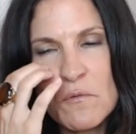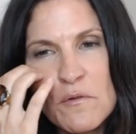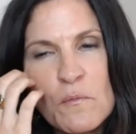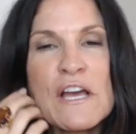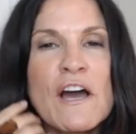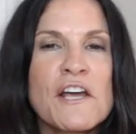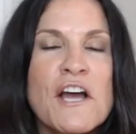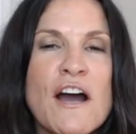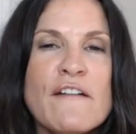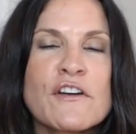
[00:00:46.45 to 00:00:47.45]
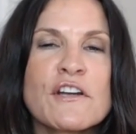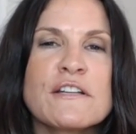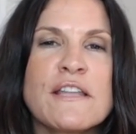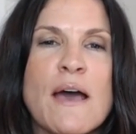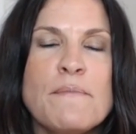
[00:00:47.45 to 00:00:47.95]
when we kind of covered
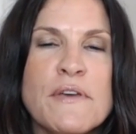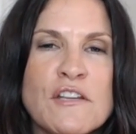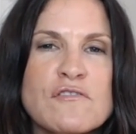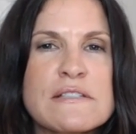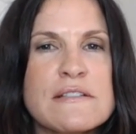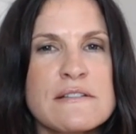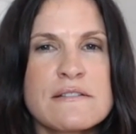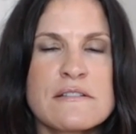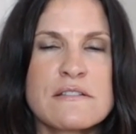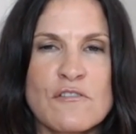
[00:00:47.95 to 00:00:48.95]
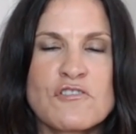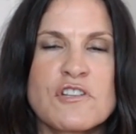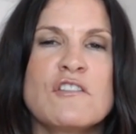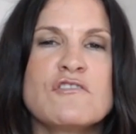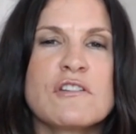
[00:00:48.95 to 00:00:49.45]
that Pinterest is the search engine